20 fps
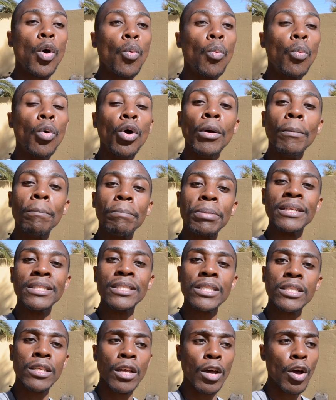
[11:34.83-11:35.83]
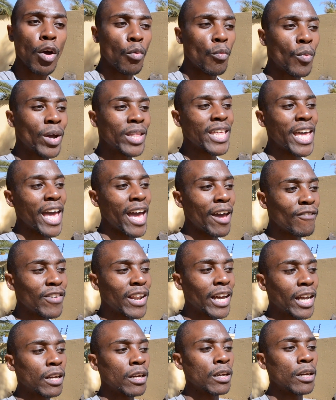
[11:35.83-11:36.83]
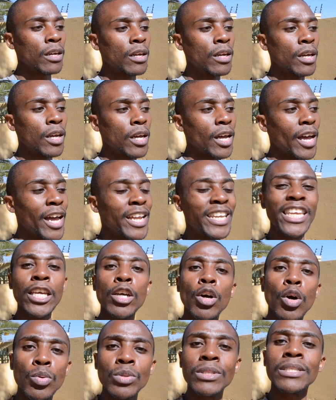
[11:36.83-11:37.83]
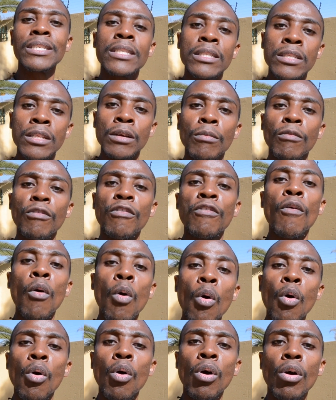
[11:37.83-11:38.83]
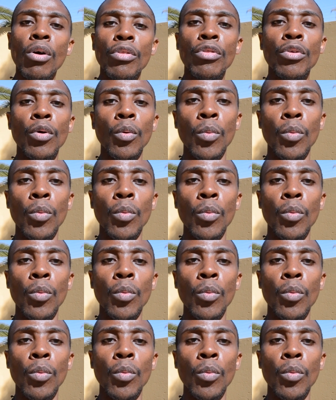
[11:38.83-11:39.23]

worm bins where they have like an ecosystem for the